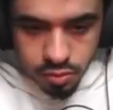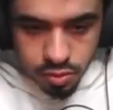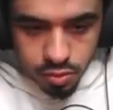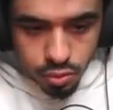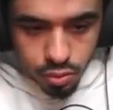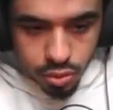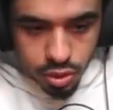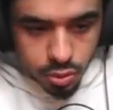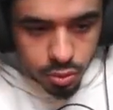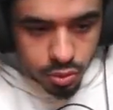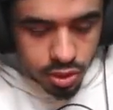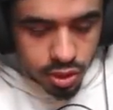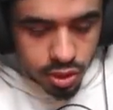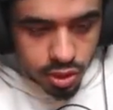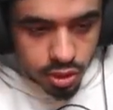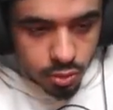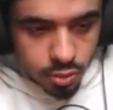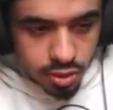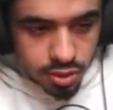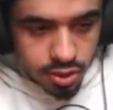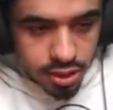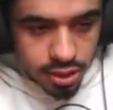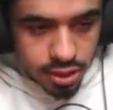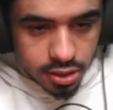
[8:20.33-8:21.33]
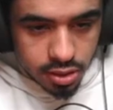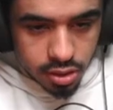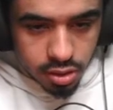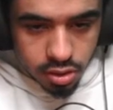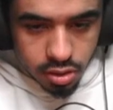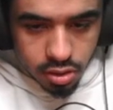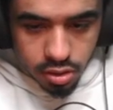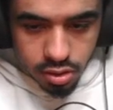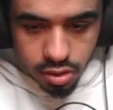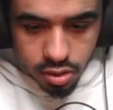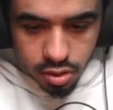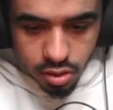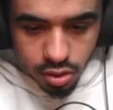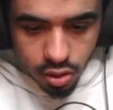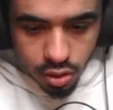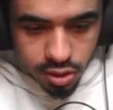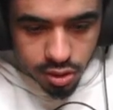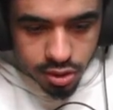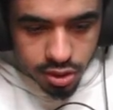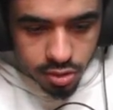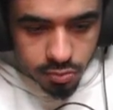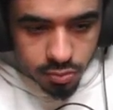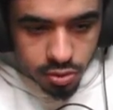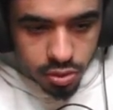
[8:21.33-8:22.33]
wait what the hell was that oh i
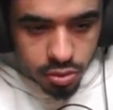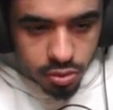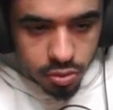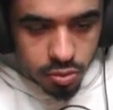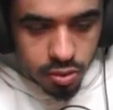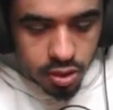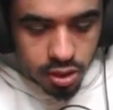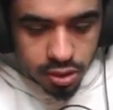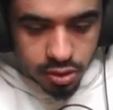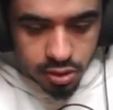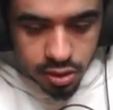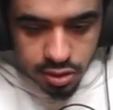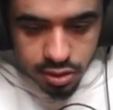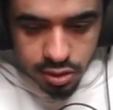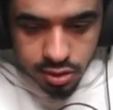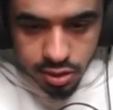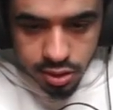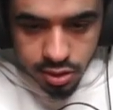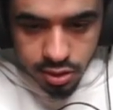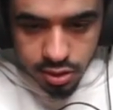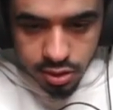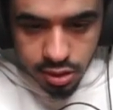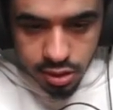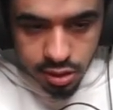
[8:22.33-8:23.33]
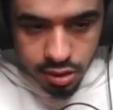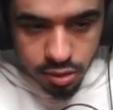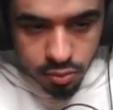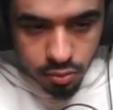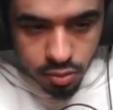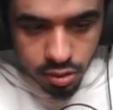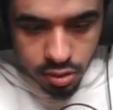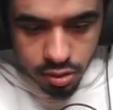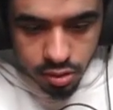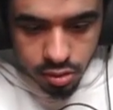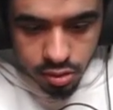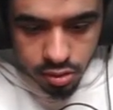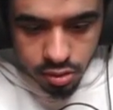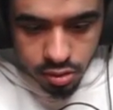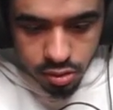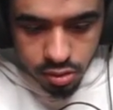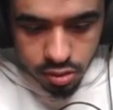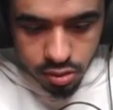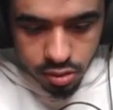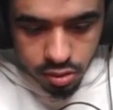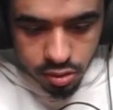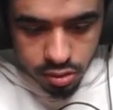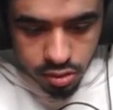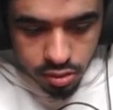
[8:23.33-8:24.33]
didn't mean to do that that's that's the other one
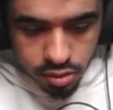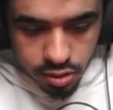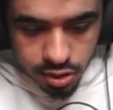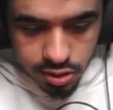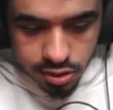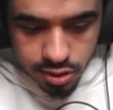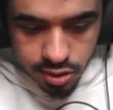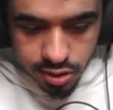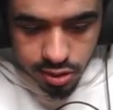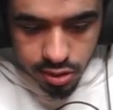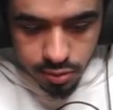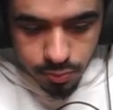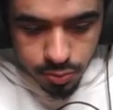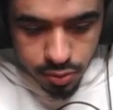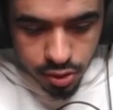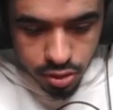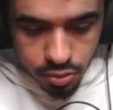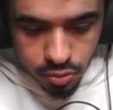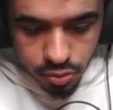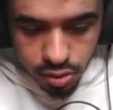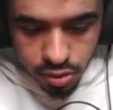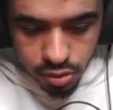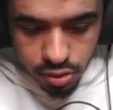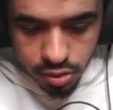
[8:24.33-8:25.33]
that's the skill page one